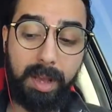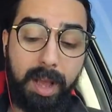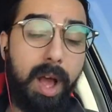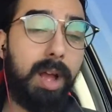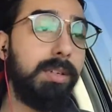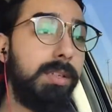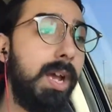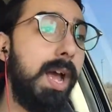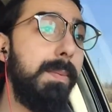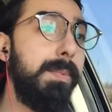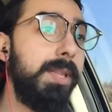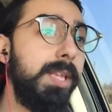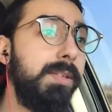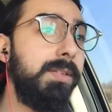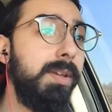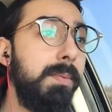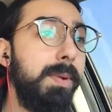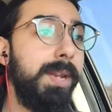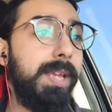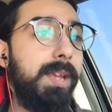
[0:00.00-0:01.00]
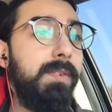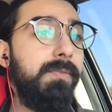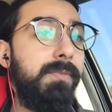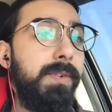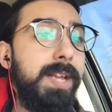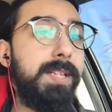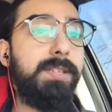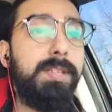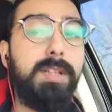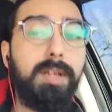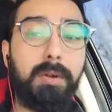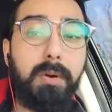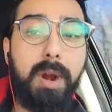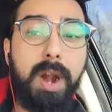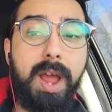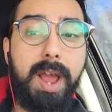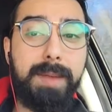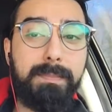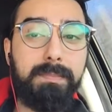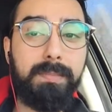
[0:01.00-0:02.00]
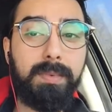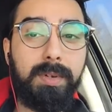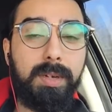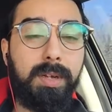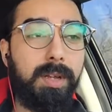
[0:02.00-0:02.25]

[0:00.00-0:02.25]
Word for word: On top of this, somebody confessed to the crime.